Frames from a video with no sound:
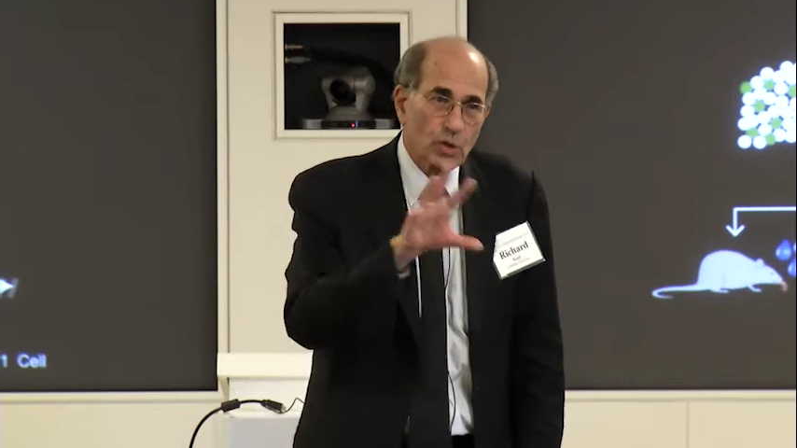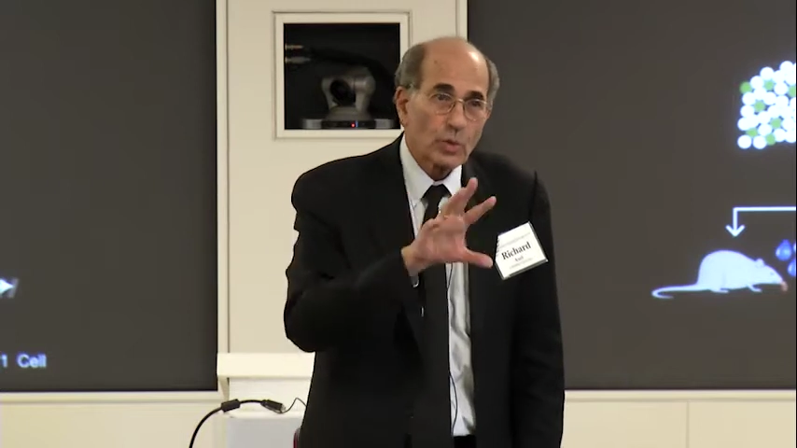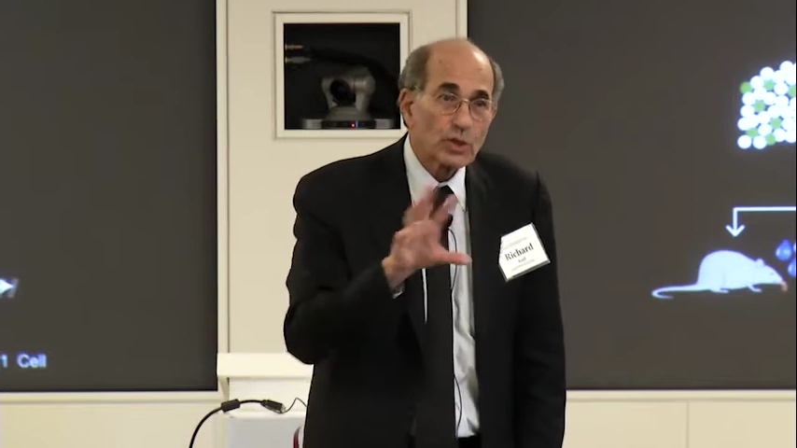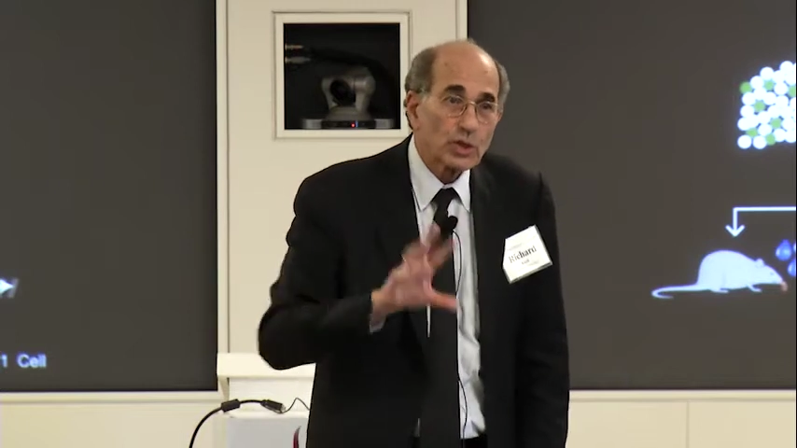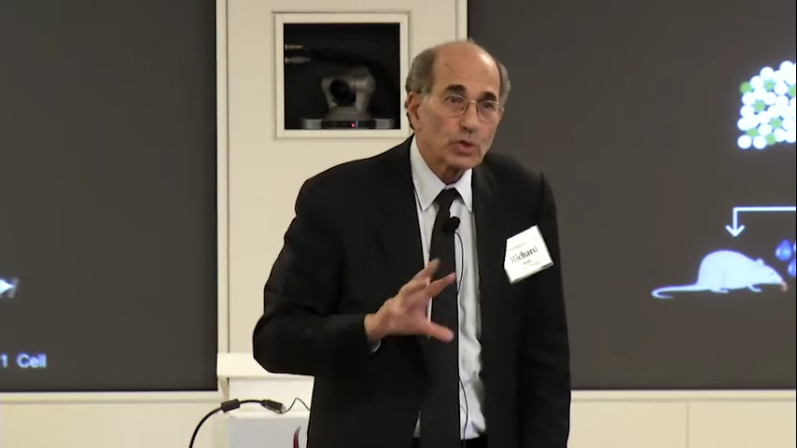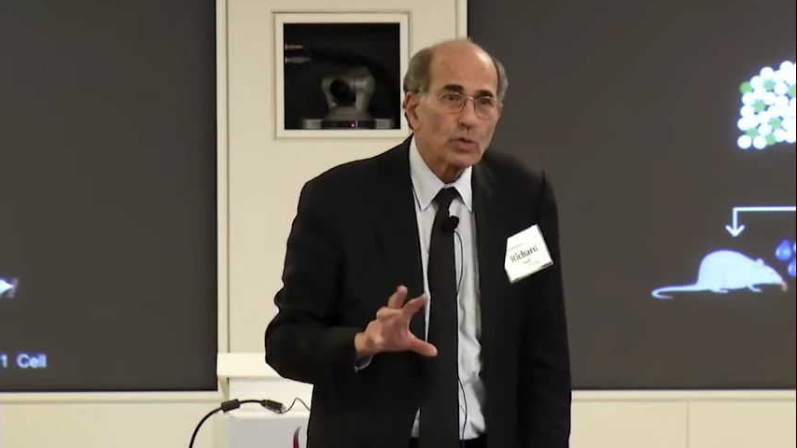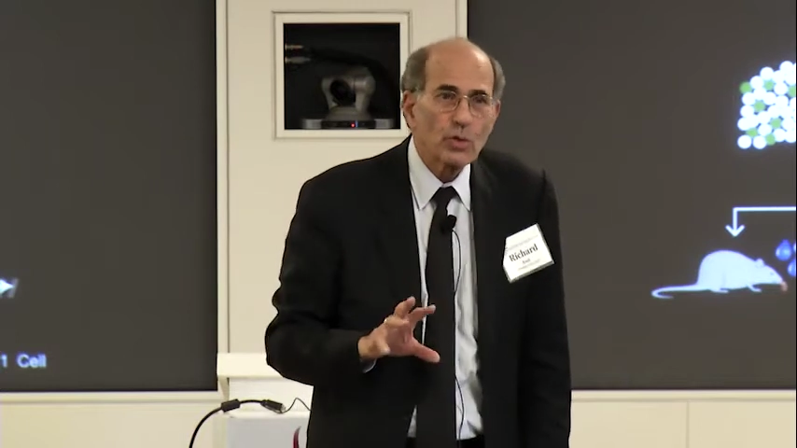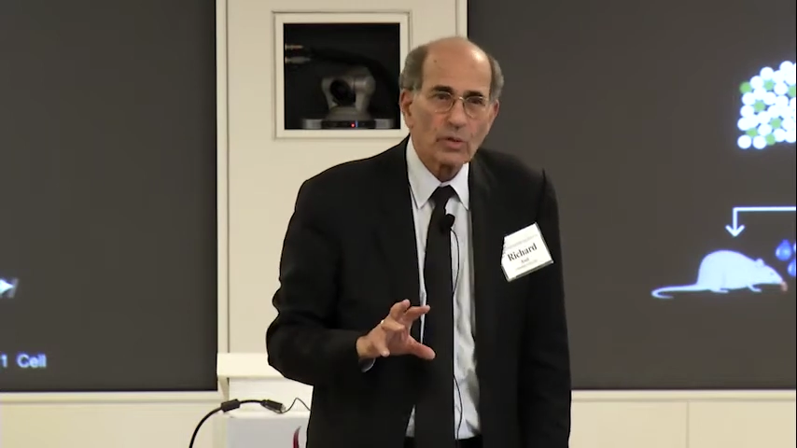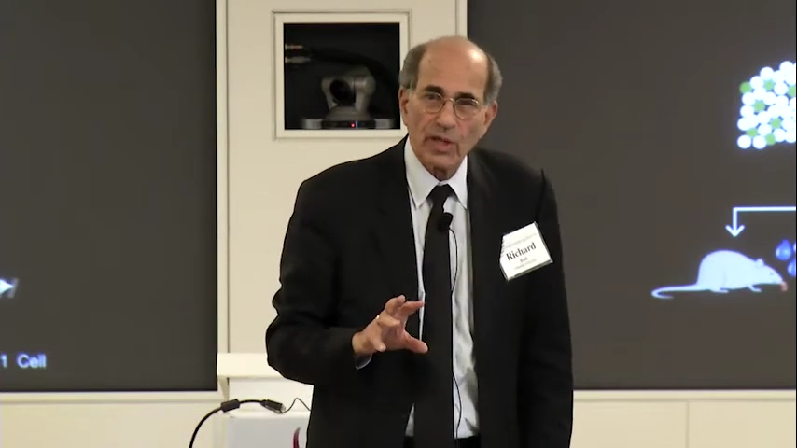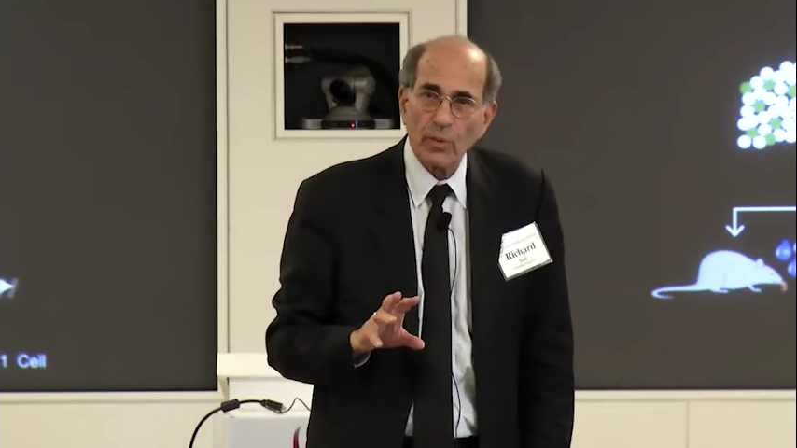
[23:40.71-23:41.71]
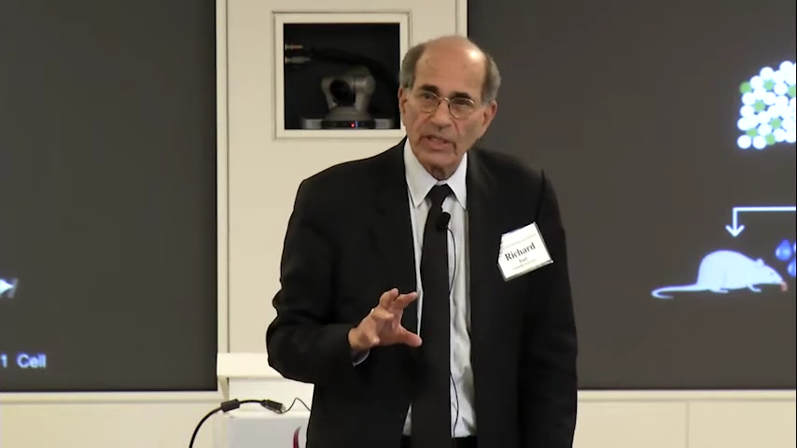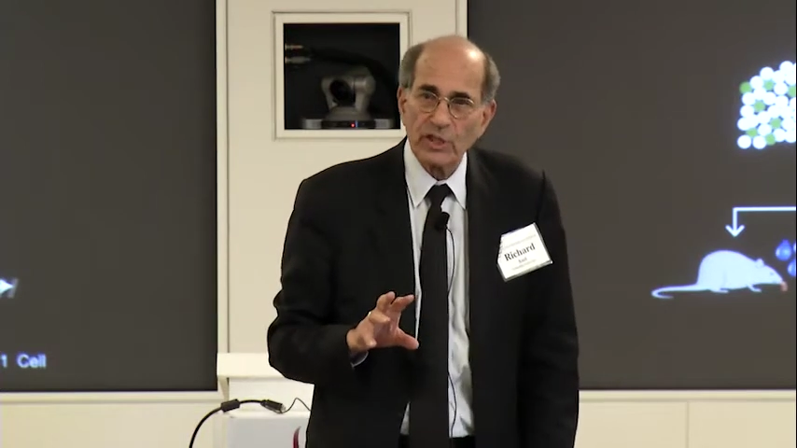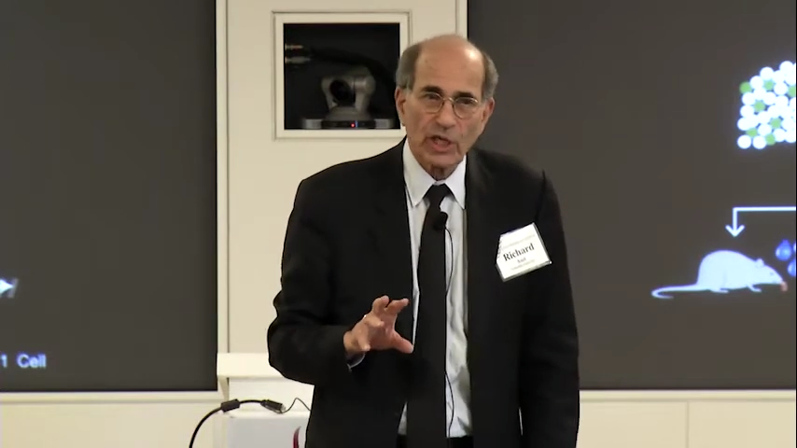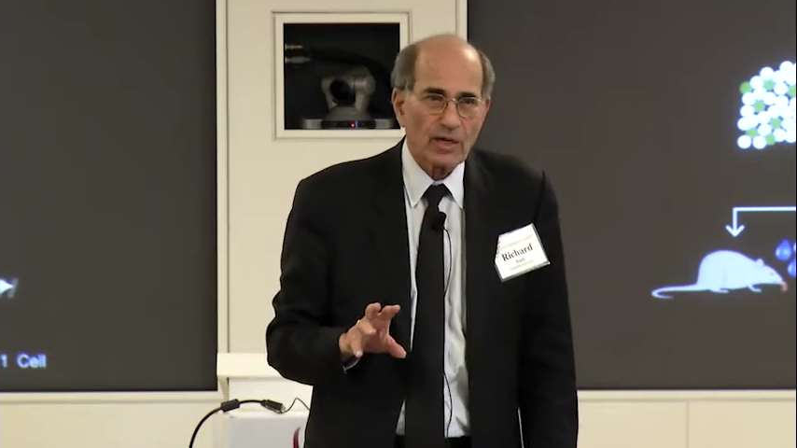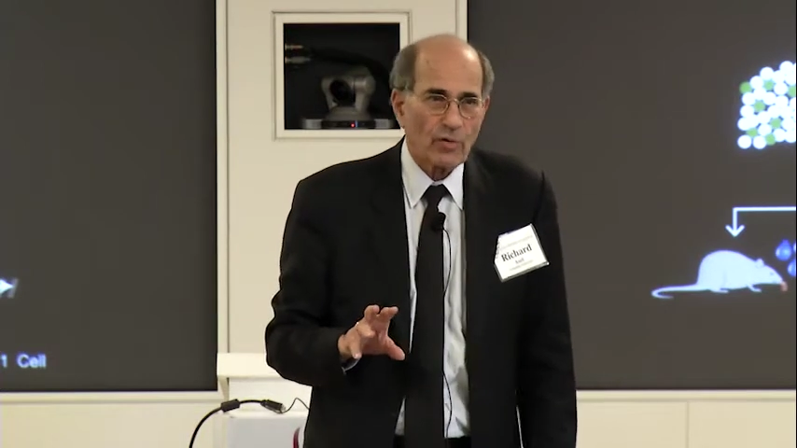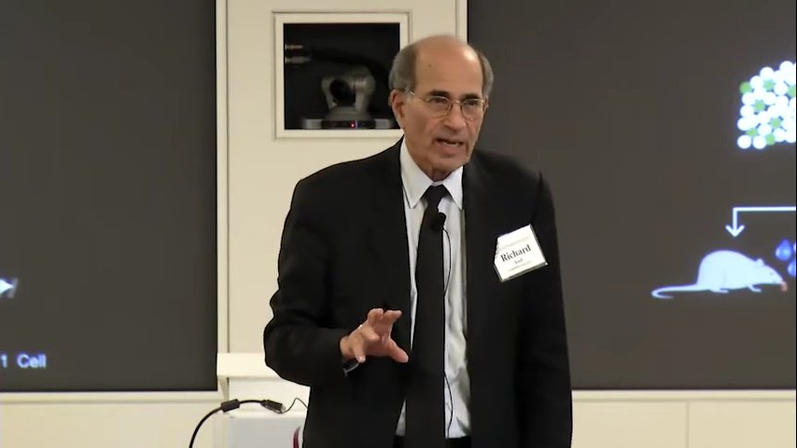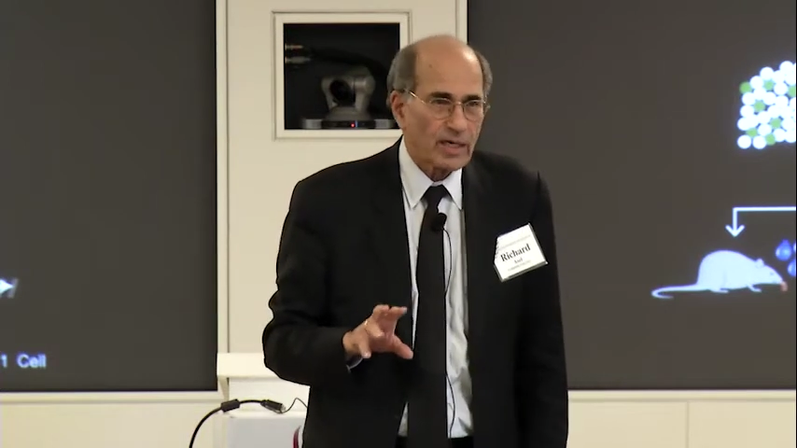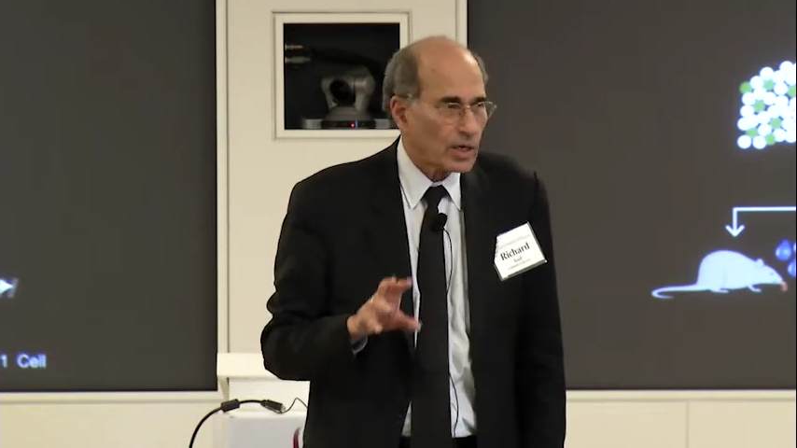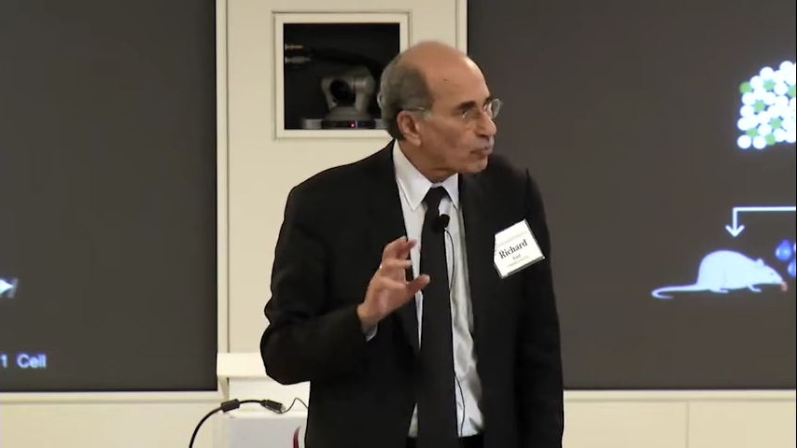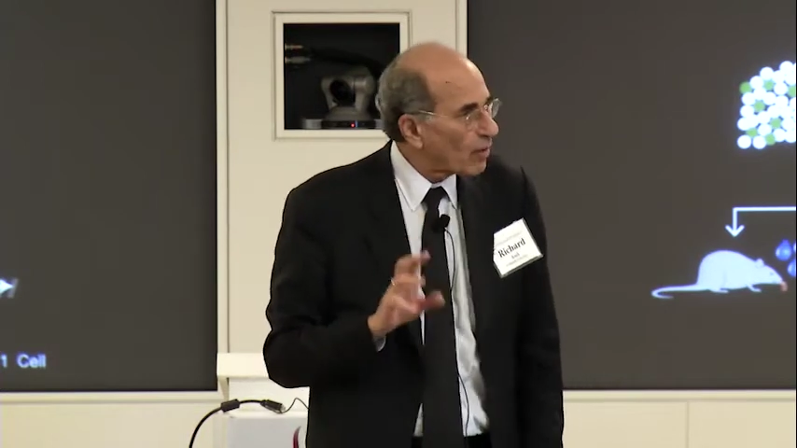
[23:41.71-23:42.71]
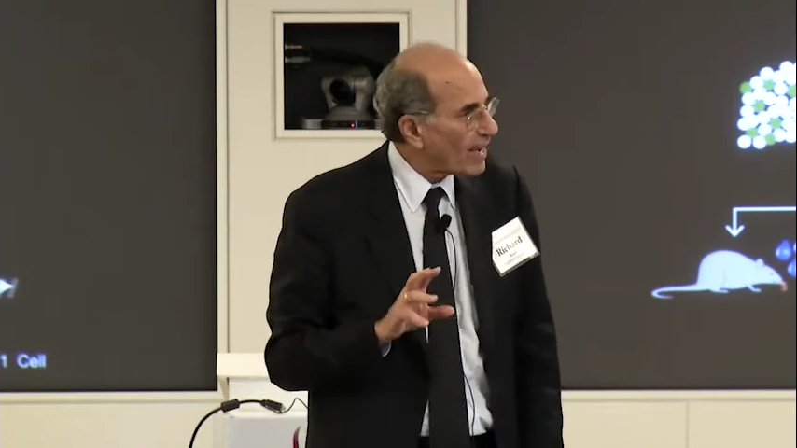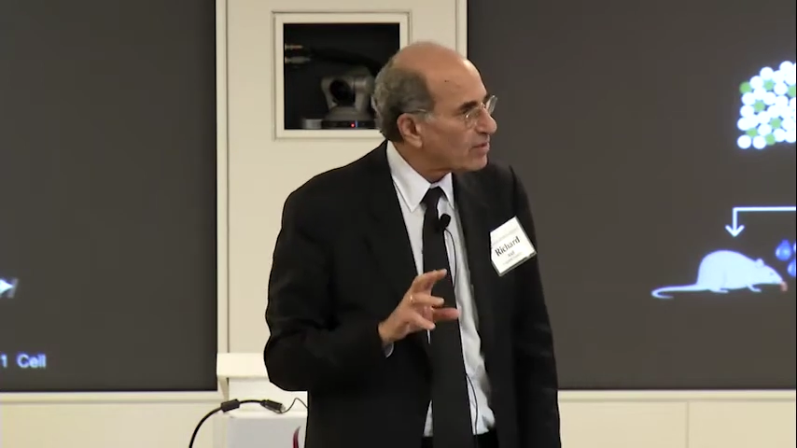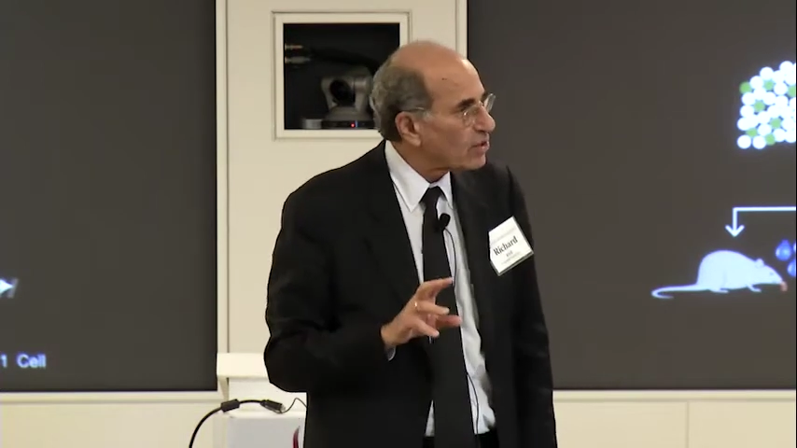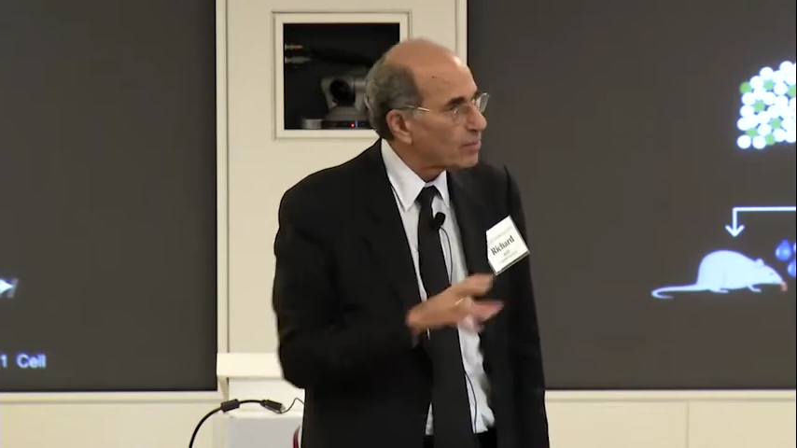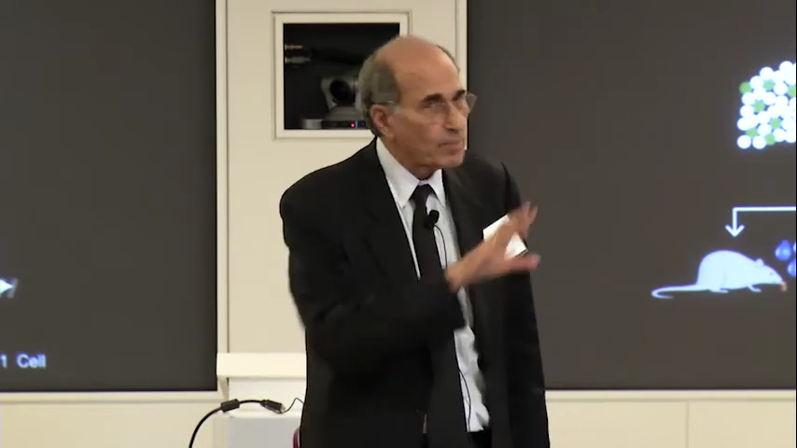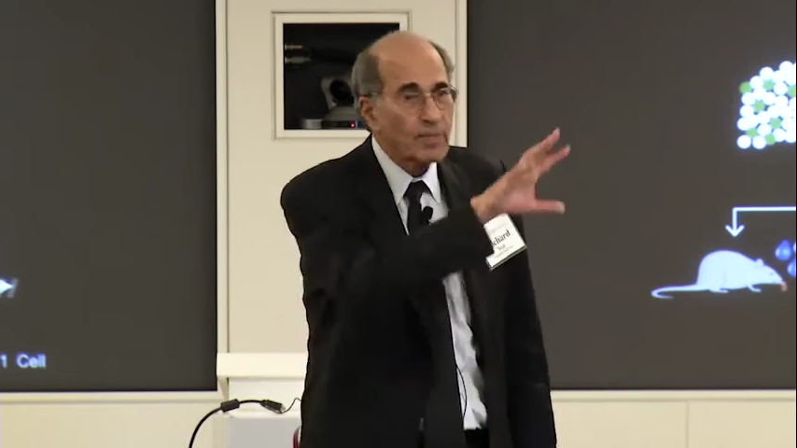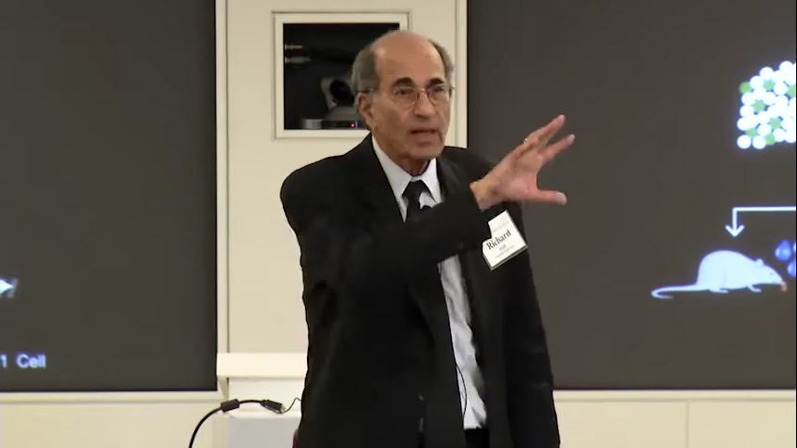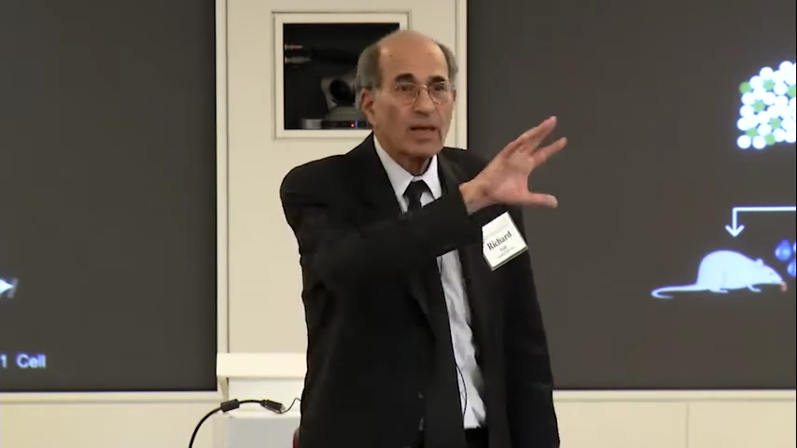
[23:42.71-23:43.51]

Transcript: to assure that we generate a random